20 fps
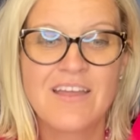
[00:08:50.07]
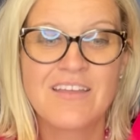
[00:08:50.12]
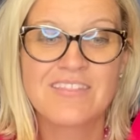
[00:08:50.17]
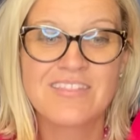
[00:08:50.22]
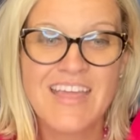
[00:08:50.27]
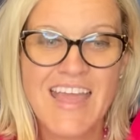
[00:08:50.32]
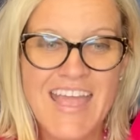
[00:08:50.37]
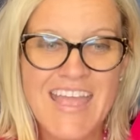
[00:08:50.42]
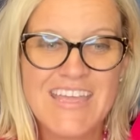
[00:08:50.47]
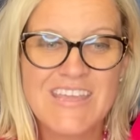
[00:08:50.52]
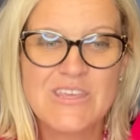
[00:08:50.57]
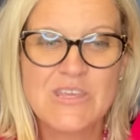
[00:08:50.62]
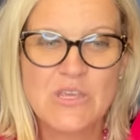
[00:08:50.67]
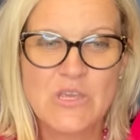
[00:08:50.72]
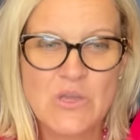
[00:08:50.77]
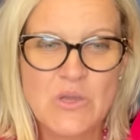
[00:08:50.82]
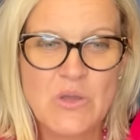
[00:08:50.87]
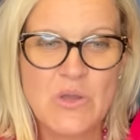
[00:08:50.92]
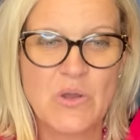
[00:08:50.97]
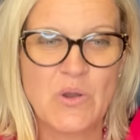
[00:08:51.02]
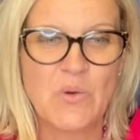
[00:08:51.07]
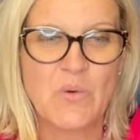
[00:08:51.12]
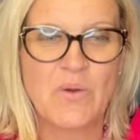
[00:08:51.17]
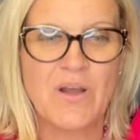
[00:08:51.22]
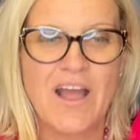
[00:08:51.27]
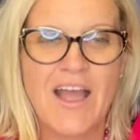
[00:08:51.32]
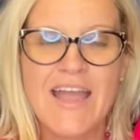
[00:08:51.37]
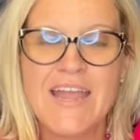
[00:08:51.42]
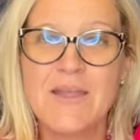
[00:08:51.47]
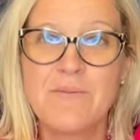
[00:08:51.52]
Thank you.
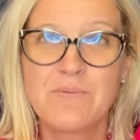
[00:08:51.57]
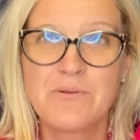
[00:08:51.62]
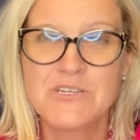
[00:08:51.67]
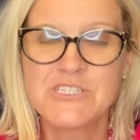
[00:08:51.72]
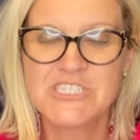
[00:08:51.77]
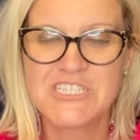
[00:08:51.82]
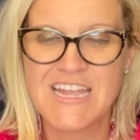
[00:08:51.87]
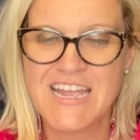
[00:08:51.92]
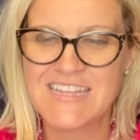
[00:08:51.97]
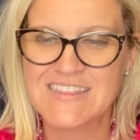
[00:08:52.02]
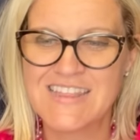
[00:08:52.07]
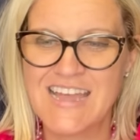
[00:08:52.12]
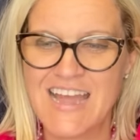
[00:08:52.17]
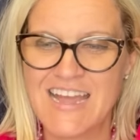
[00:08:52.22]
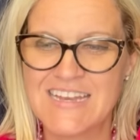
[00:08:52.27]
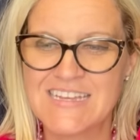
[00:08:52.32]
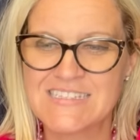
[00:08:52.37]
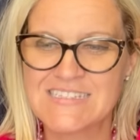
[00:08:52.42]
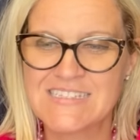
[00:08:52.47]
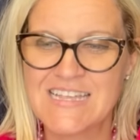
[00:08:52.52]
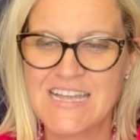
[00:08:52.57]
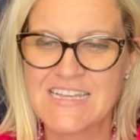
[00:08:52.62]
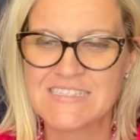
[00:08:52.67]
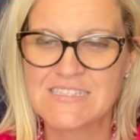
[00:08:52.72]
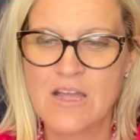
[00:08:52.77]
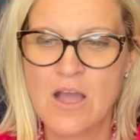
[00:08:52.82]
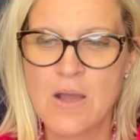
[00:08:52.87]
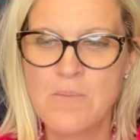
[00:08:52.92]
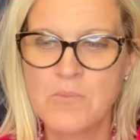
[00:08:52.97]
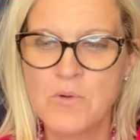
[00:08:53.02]
I appreciate that. It says
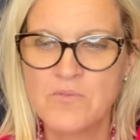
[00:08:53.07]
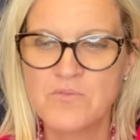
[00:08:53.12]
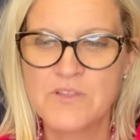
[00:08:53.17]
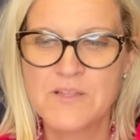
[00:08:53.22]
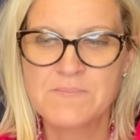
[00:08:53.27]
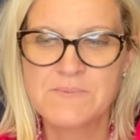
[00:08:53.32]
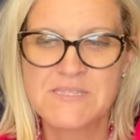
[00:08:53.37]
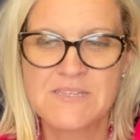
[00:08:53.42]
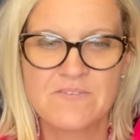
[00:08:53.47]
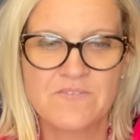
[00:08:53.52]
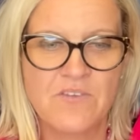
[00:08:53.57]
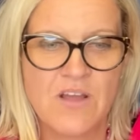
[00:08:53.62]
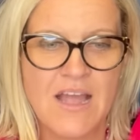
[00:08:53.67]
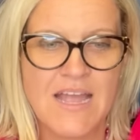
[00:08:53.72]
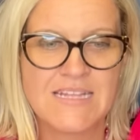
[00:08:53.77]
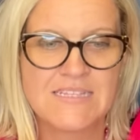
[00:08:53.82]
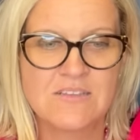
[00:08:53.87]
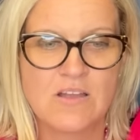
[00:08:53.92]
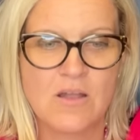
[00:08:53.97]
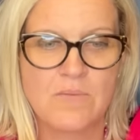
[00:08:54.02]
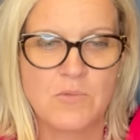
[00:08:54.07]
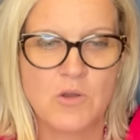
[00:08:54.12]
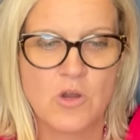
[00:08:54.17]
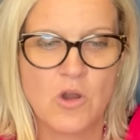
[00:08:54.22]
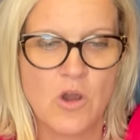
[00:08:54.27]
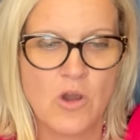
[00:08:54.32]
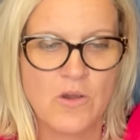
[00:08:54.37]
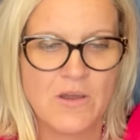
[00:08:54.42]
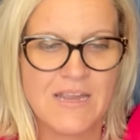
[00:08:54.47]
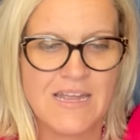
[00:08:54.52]
humble flips and finds on
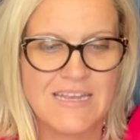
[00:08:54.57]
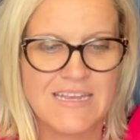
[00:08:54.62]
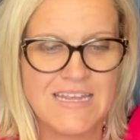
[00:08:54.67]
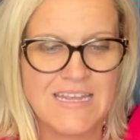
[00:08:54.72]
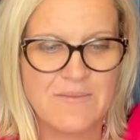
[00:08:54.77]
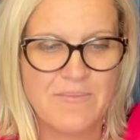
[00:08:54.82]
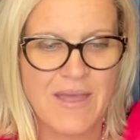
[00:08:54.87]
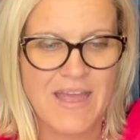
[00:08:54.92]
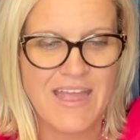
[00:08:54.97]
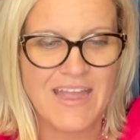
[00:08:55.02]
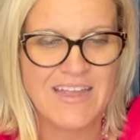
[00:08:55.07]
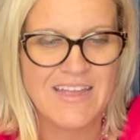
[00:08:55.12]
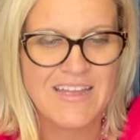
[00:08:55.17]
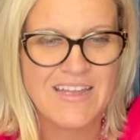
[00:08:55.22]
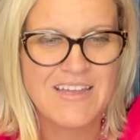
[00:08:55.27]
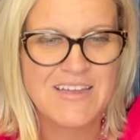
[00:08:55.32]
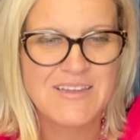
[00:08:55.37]
Mercari and eBay.